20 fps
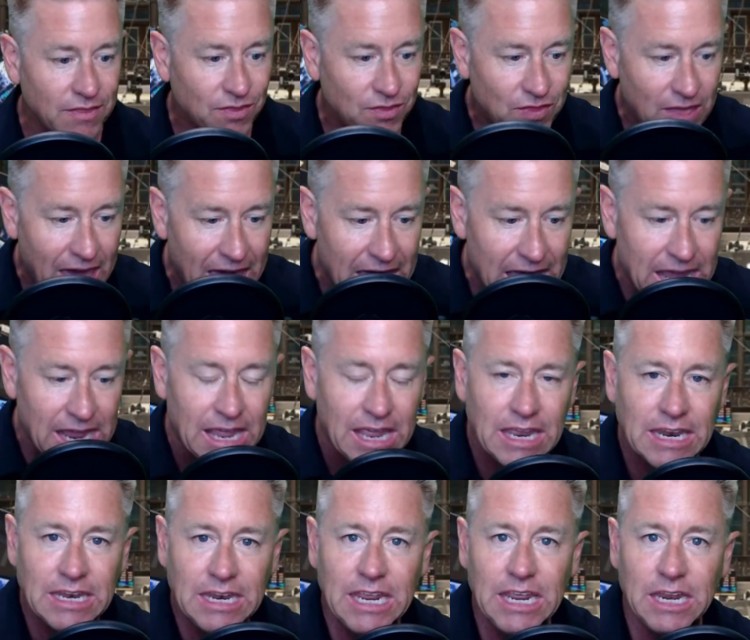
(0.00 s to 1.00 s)
that they
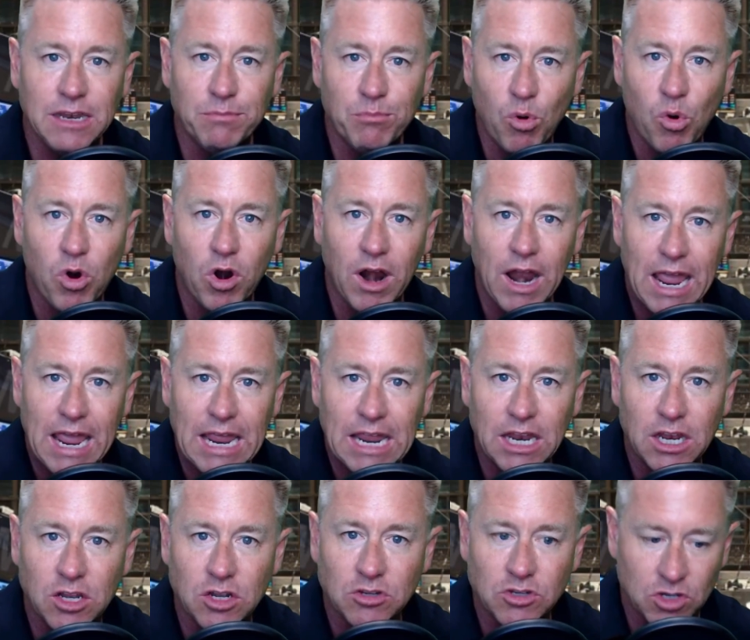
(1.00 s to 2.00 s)
need more
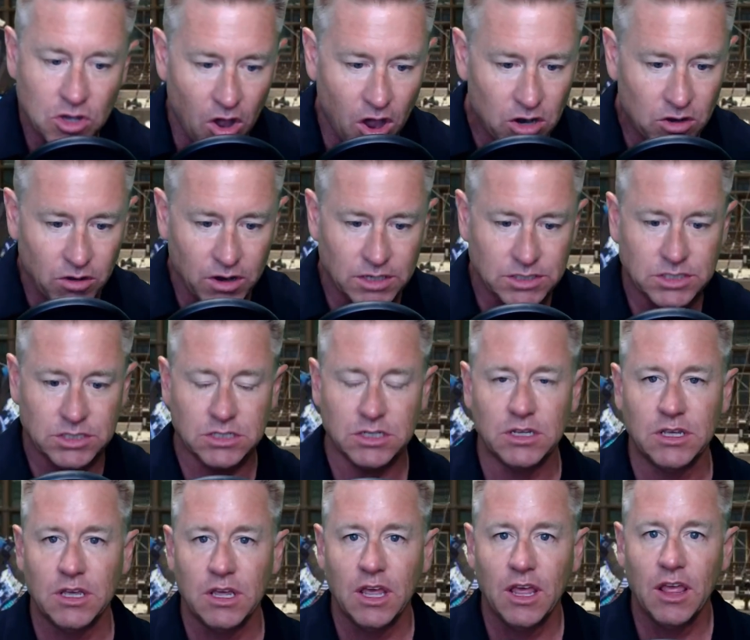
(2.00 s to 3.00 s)
aid to Congress.
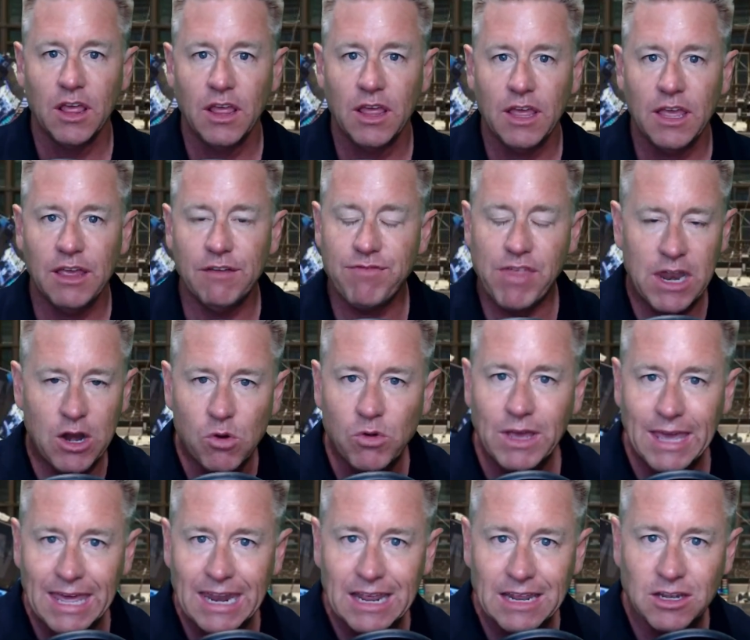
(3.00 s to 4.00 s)
If they
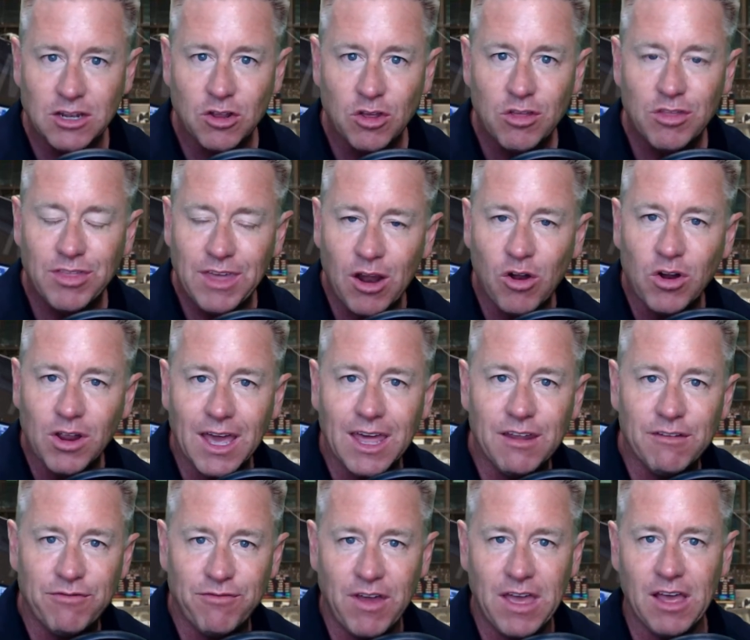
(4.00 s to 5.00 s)
don't get it, they're
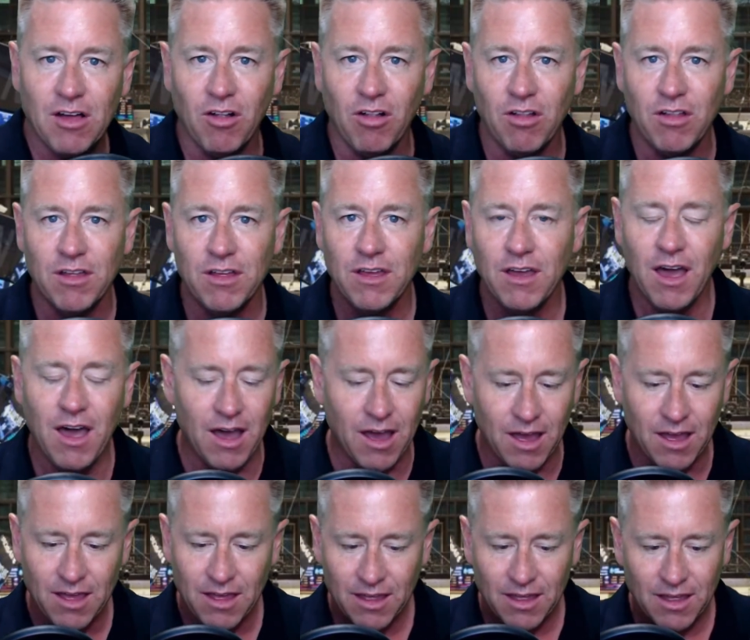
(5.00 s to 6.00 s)
going to fail. Huh.
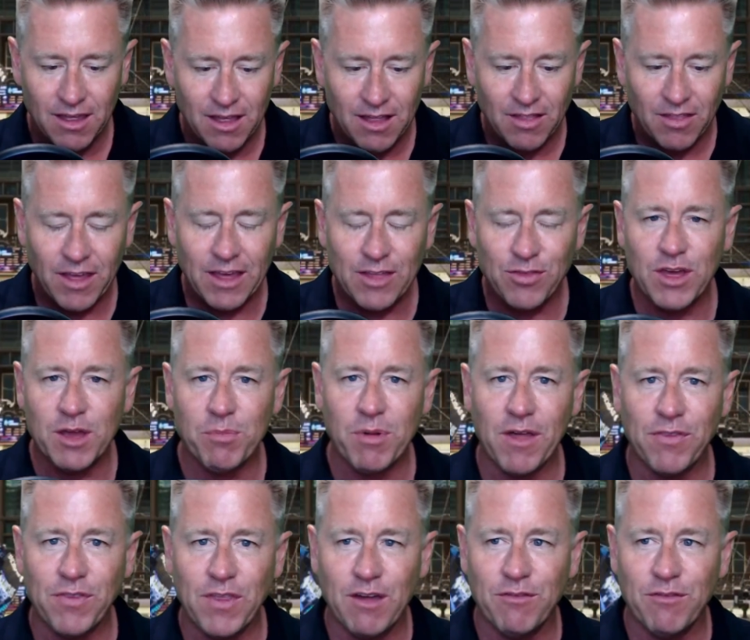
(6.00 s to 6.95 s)
Like, think about